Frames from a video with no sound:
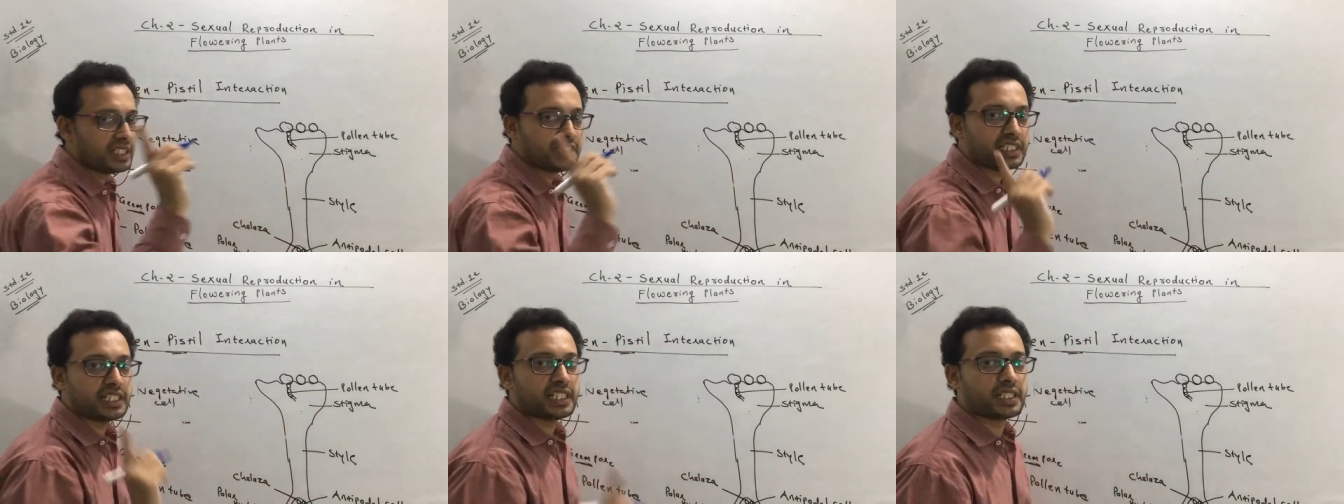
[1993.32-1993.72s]

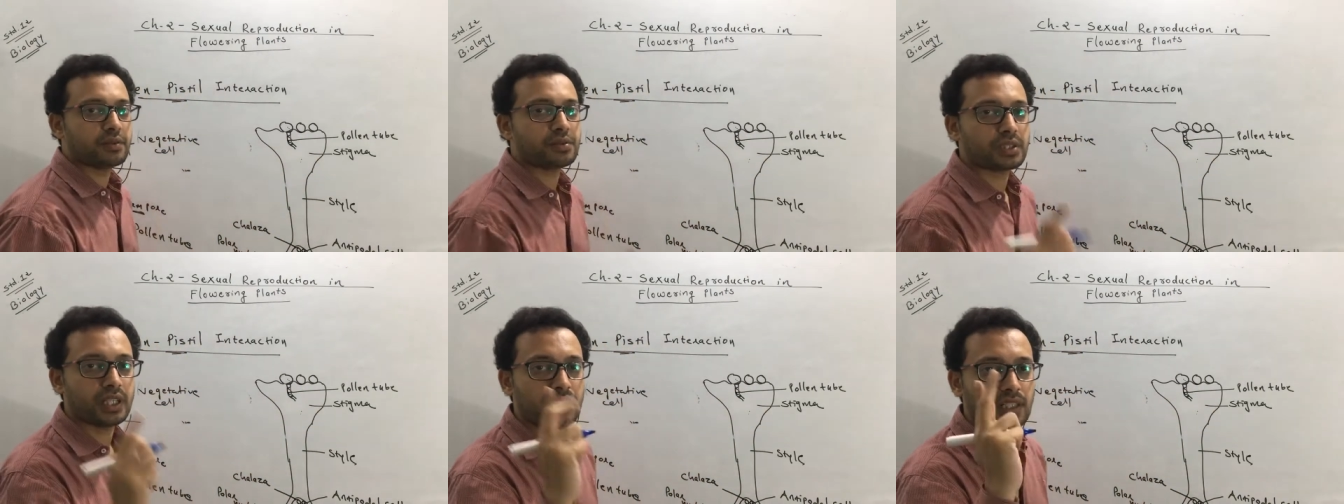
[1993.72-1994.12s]

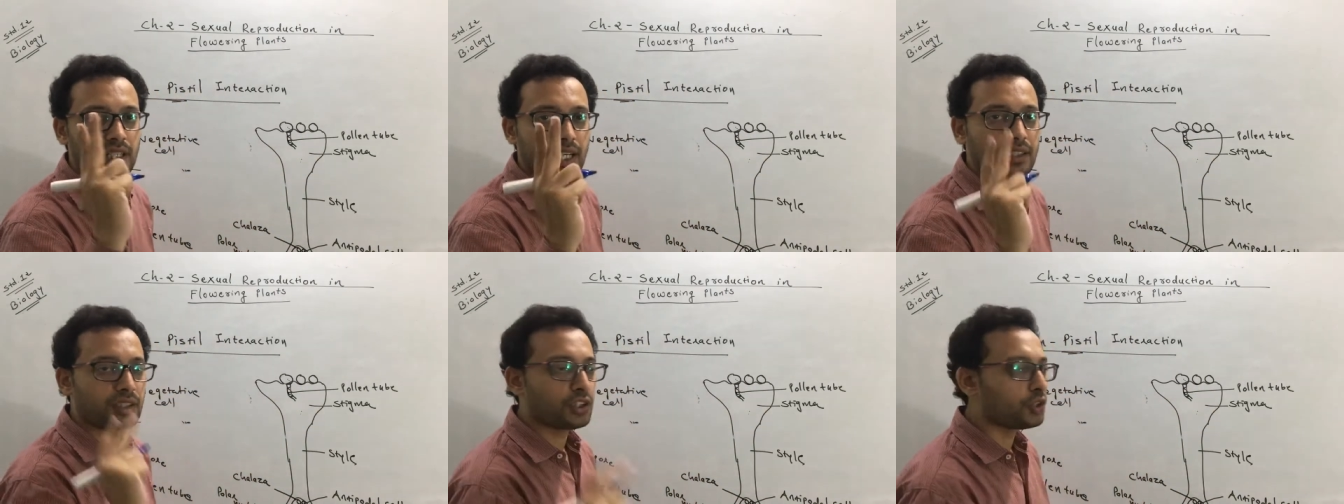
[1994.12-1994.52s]
vegetative cell
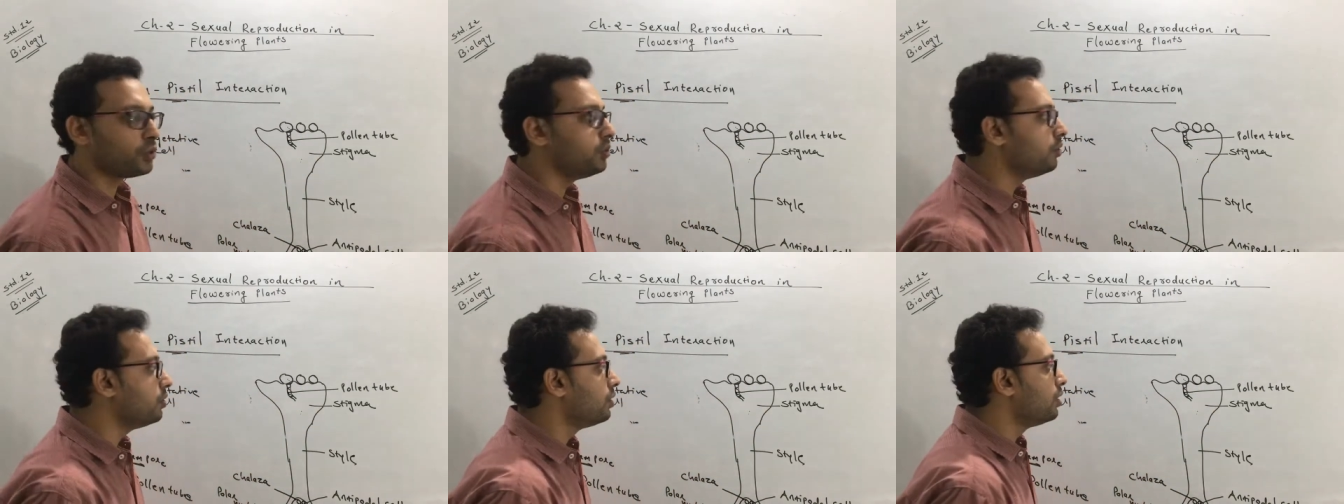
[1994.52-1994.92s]
and the
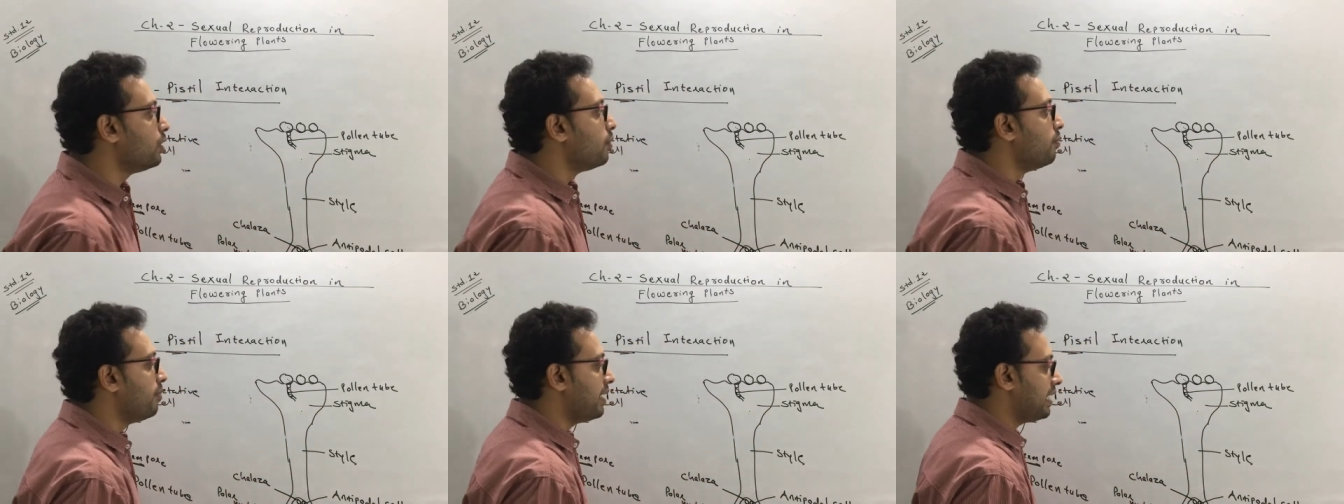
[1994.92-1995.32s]

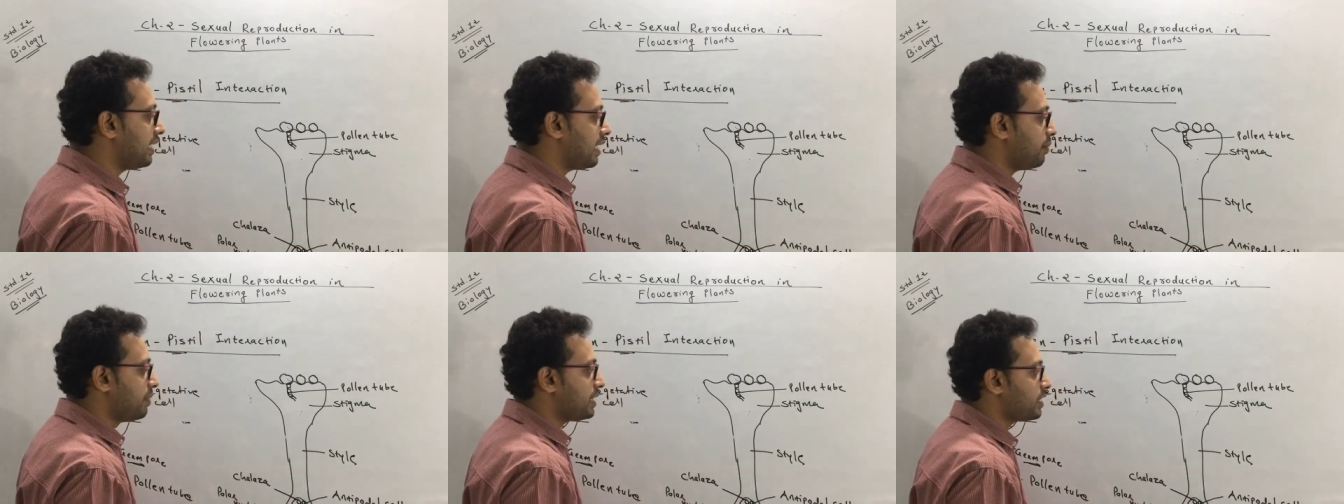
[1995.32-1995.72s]
two male
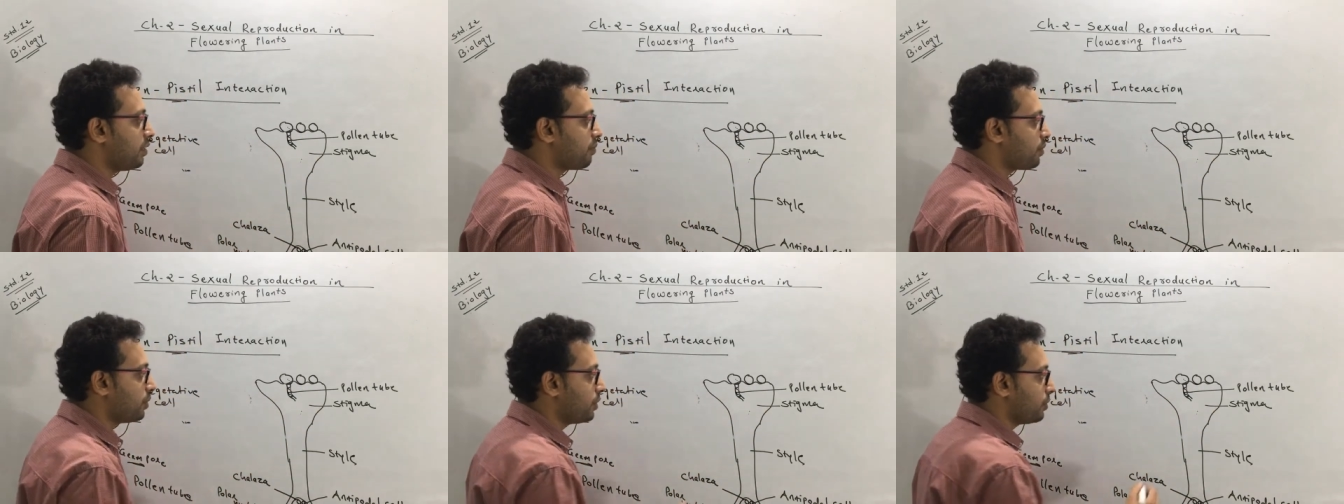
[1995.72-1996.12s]
gametes
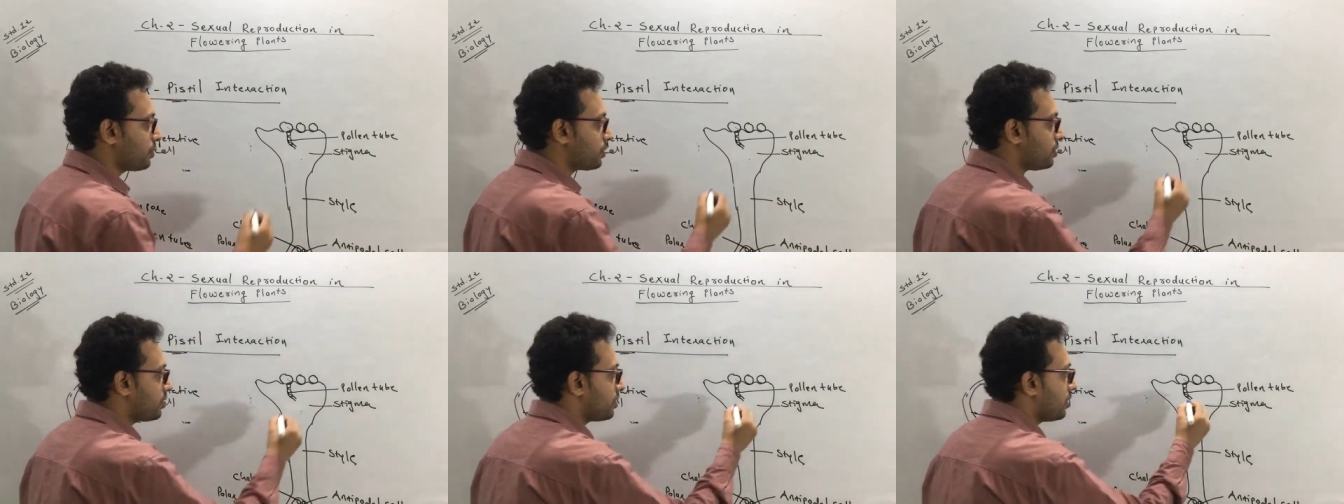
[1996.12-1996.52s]
are
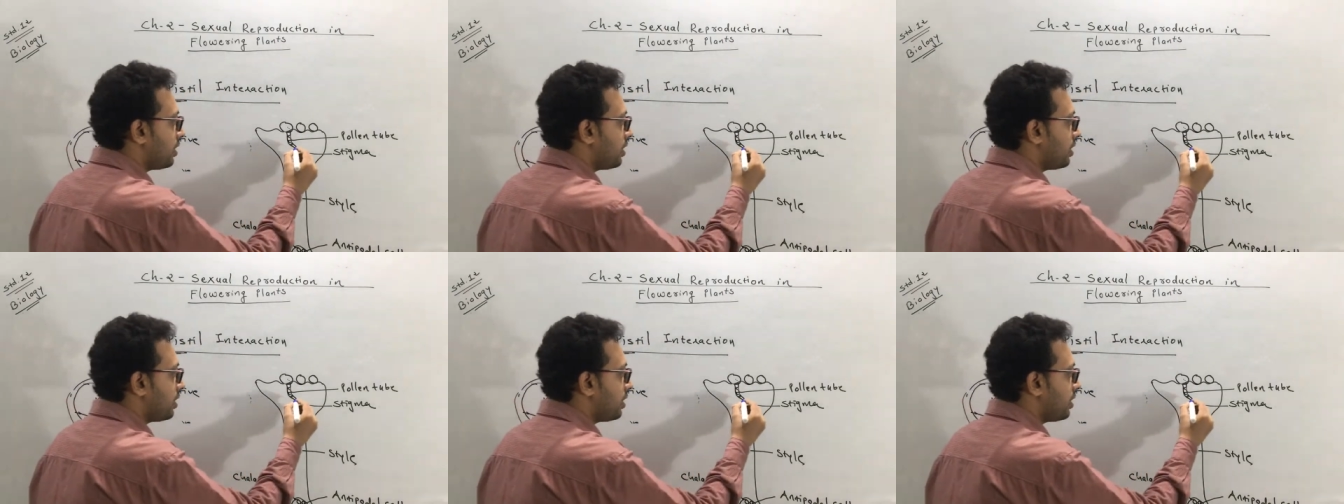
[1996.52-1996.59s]
produced.